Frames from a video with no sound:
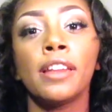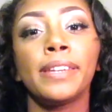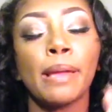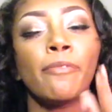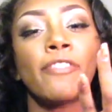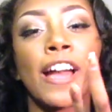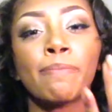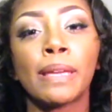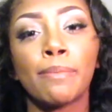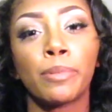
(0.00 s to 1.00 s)
Name
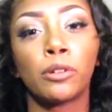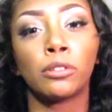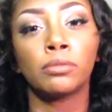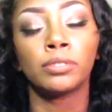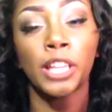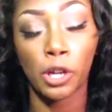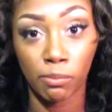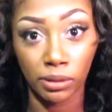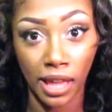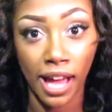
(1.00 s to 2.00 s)
5 people that
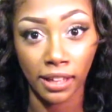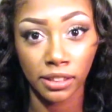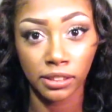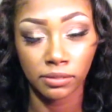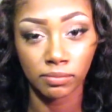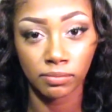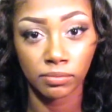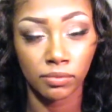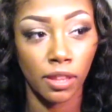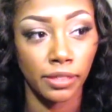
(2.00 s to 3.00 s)
are black
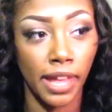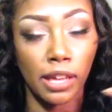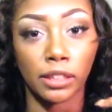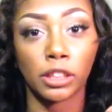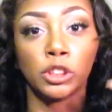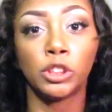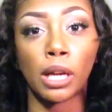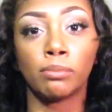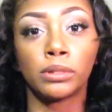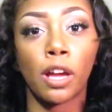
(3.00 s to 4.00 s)
that
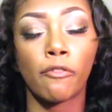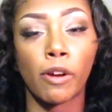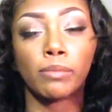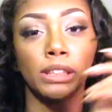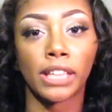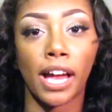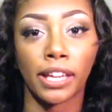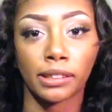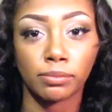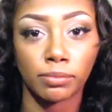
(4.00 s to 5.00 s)
jumped from the
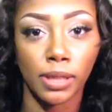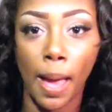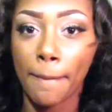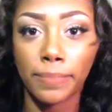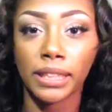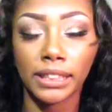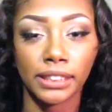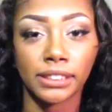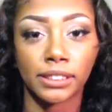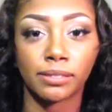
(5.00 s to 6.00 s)
sky.
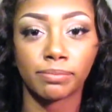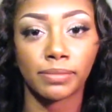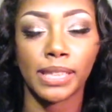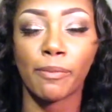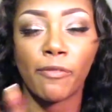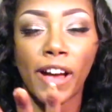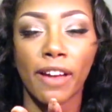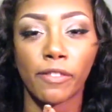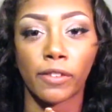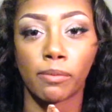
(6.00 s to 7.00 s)
Please, name
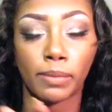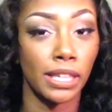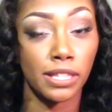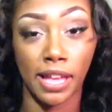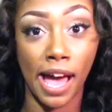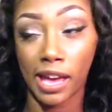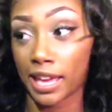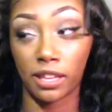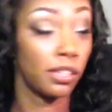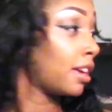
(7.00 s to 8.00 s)
5 of them because
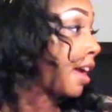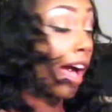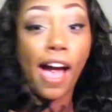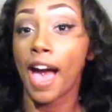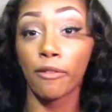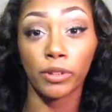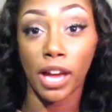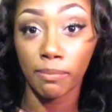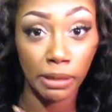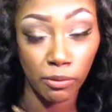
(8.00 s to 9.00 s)
I will
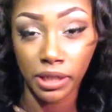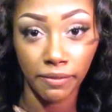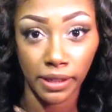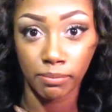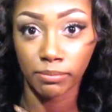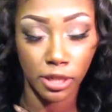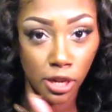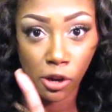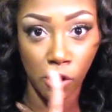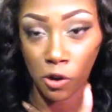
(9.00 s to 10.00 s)
not be one of them.
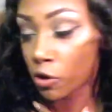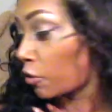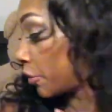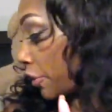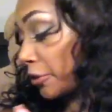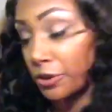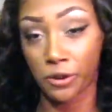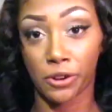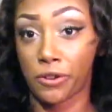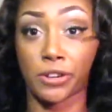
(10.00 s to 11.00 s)
No, no,
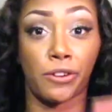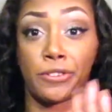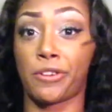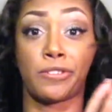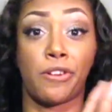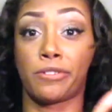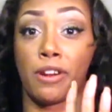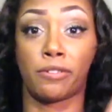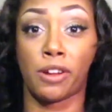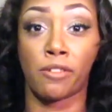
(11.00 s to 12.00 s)
no, no, no, no, no,
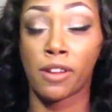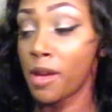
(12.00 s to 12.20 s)
no, no.